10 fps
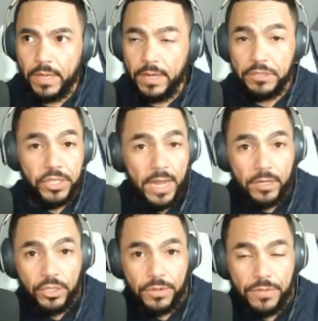
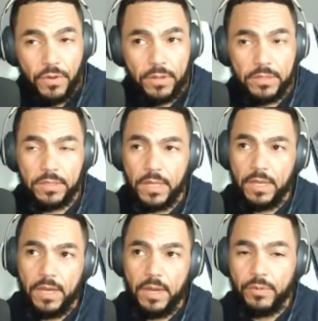challenge your thoughts,
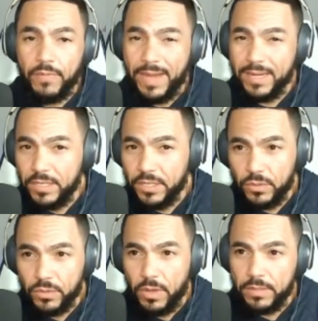provide additional
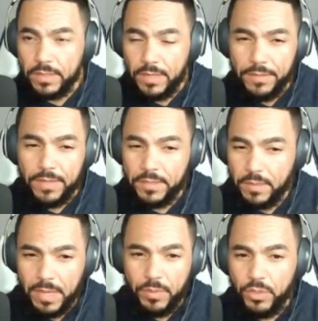thoughts and things that
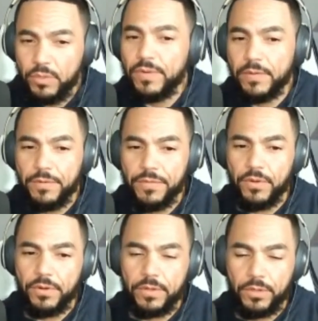maybe you've never
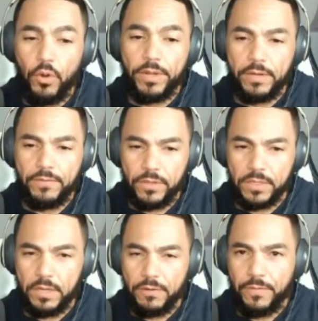thought of
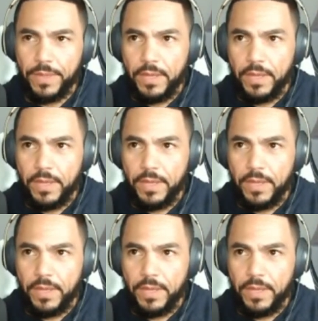yourself.